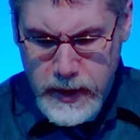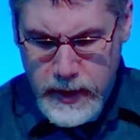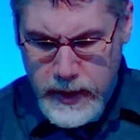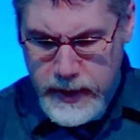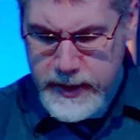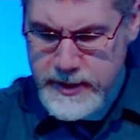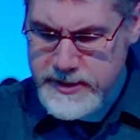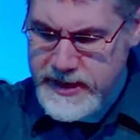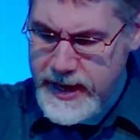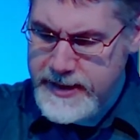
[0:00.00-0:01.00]
He
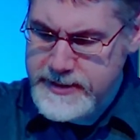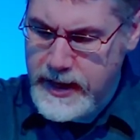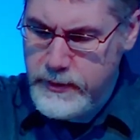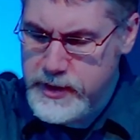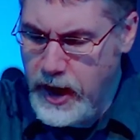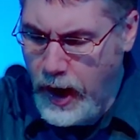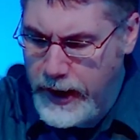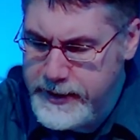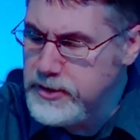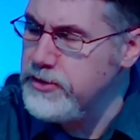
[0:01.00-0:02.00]
tears down the
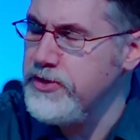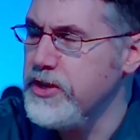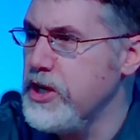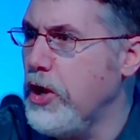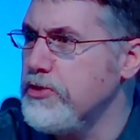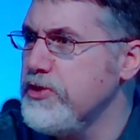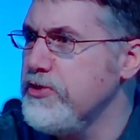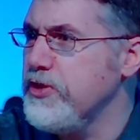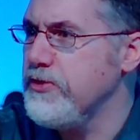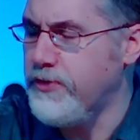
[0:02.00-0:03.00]
idols and the altars to
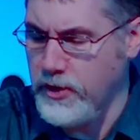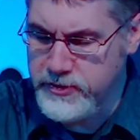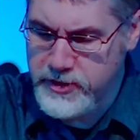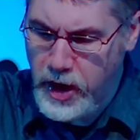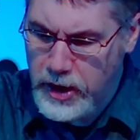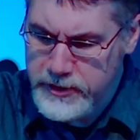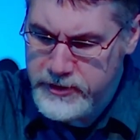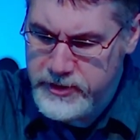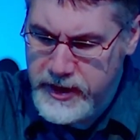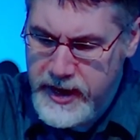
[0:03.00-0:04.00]
the false gods.
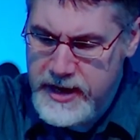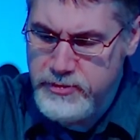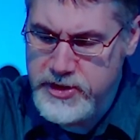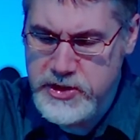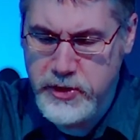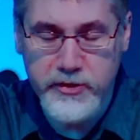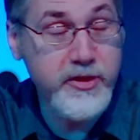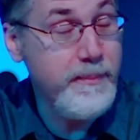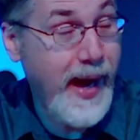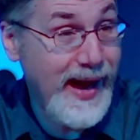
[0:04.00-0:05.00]
He restores the
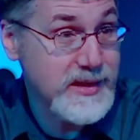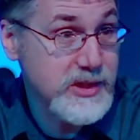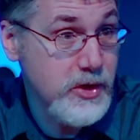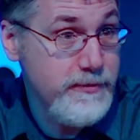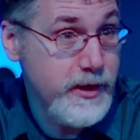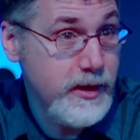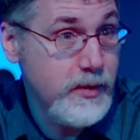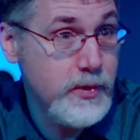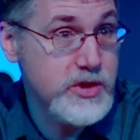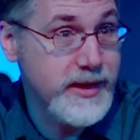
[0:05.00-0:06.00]
Passover,
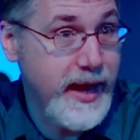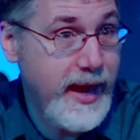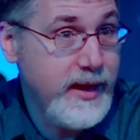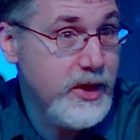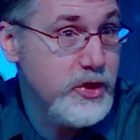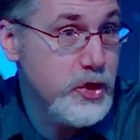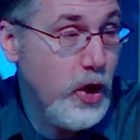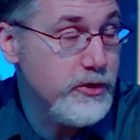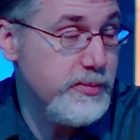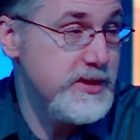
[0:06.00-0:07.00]
which again had
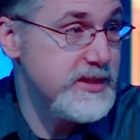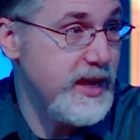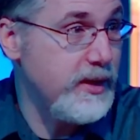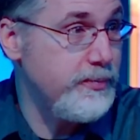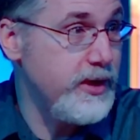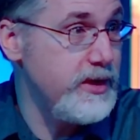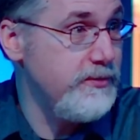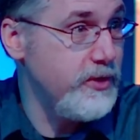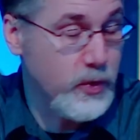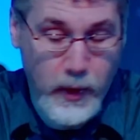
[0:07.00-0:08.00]
not been celebrated for
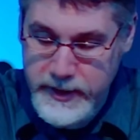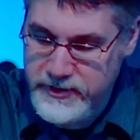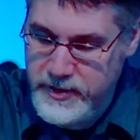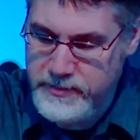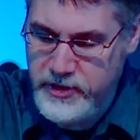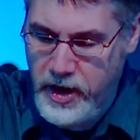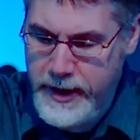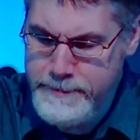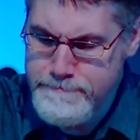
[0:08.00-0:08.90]
quite some time.